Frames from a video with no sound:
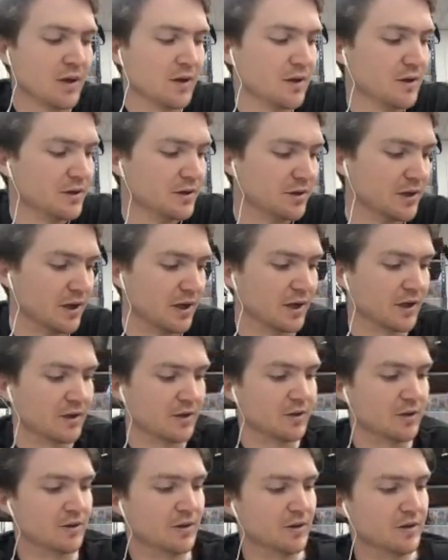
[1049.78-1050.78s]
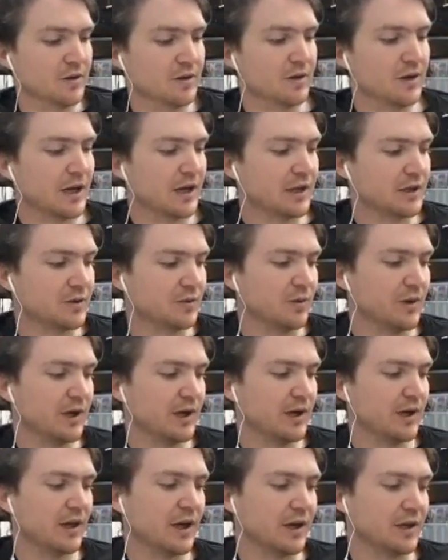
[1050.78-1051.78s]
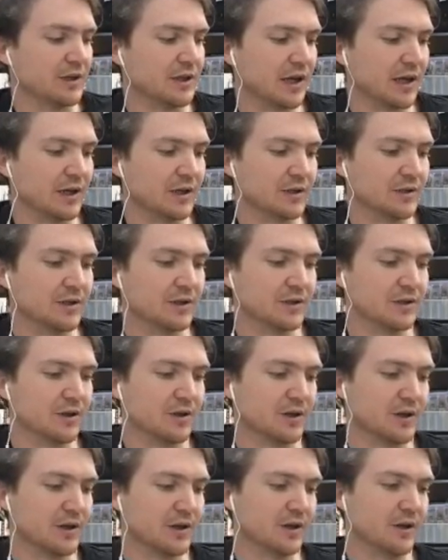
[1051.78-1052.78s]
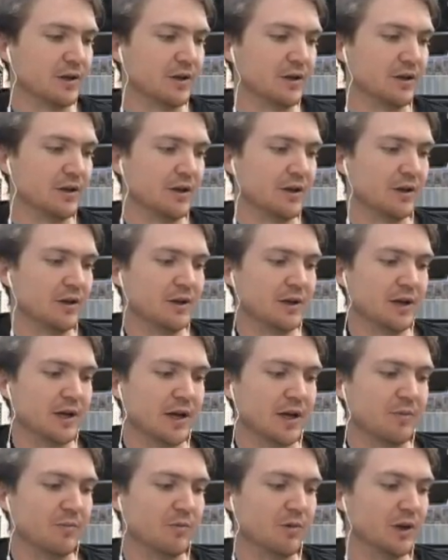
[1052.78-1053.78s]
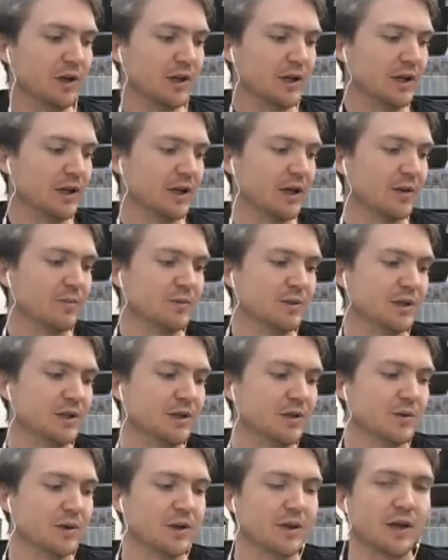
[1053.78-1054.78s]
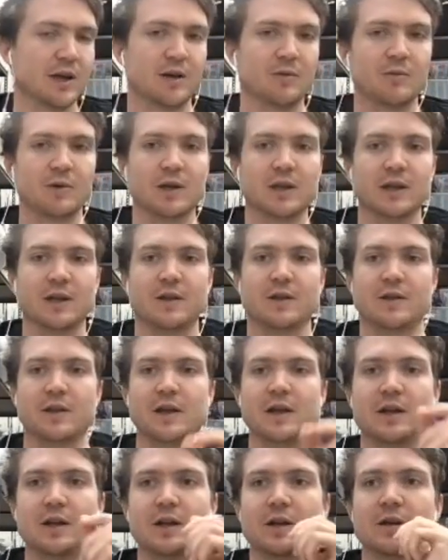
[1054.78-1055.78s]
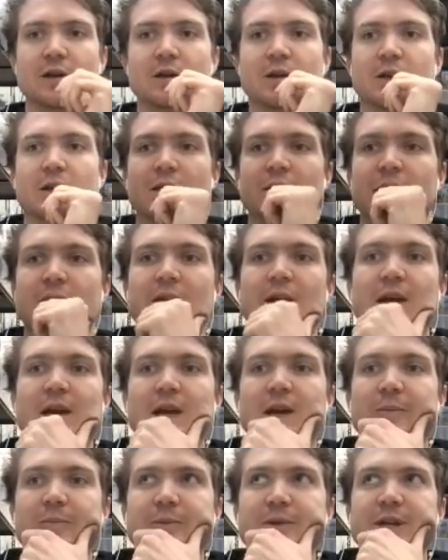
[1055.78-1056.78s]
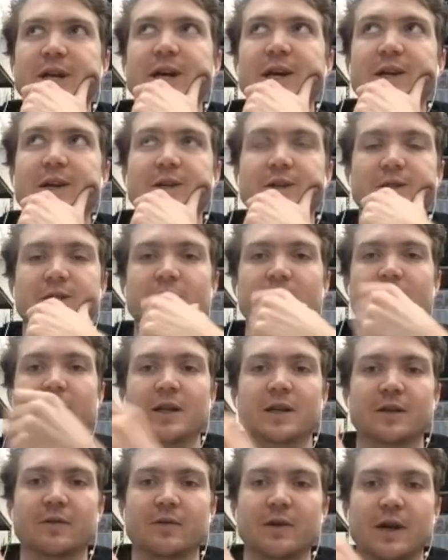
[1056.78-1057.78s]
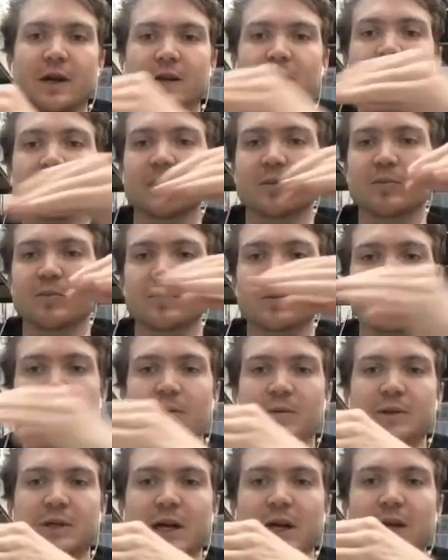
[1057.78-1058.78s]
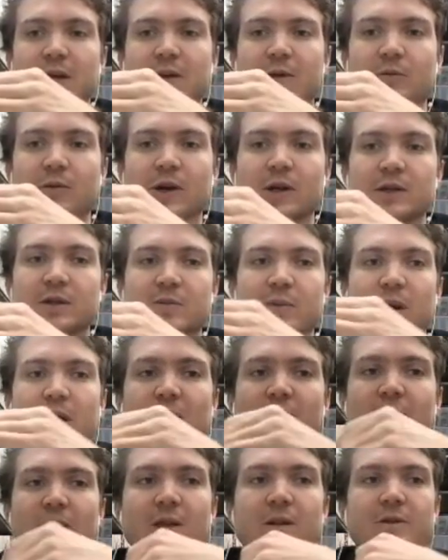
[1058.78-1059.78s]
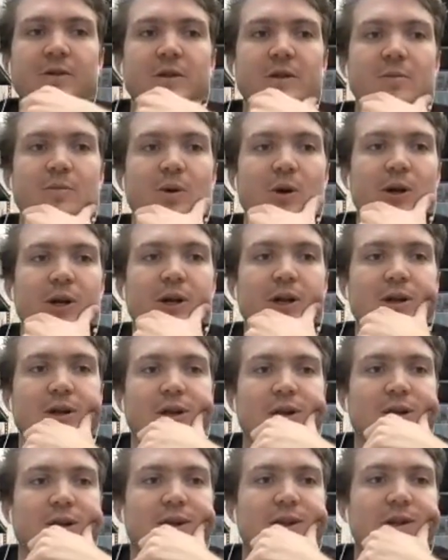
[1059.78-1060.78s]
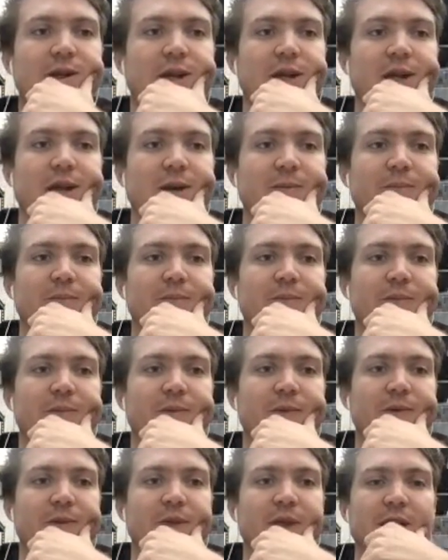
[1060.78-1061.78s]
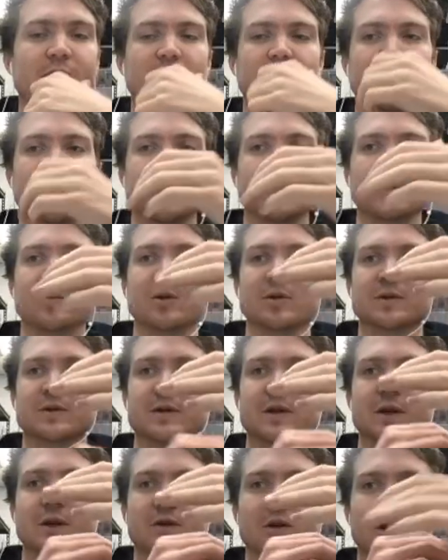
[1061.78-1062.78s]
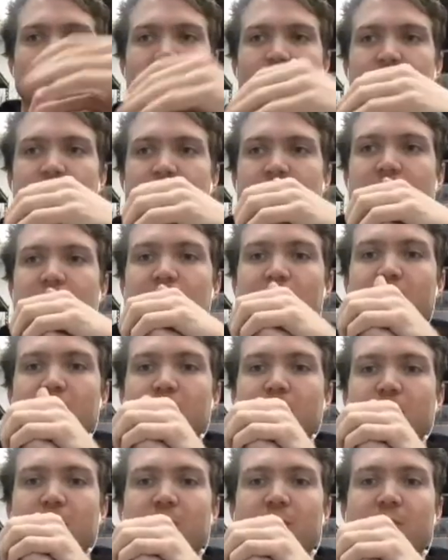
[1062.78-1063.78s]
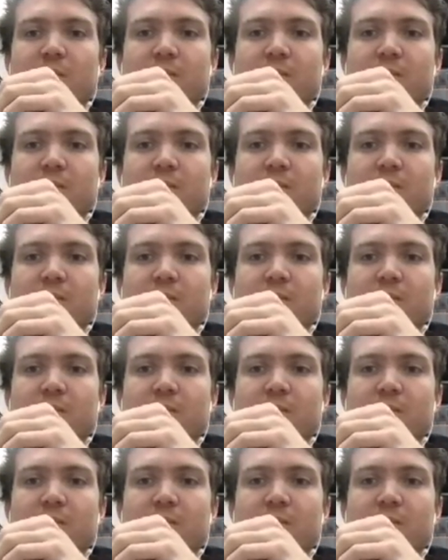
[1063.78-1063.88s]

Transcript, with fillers: So that's where that tail design um, really comes into it. That really thin um, tail, and the fact that the the tail runs parallel to the body. Um, that enables the grub to swim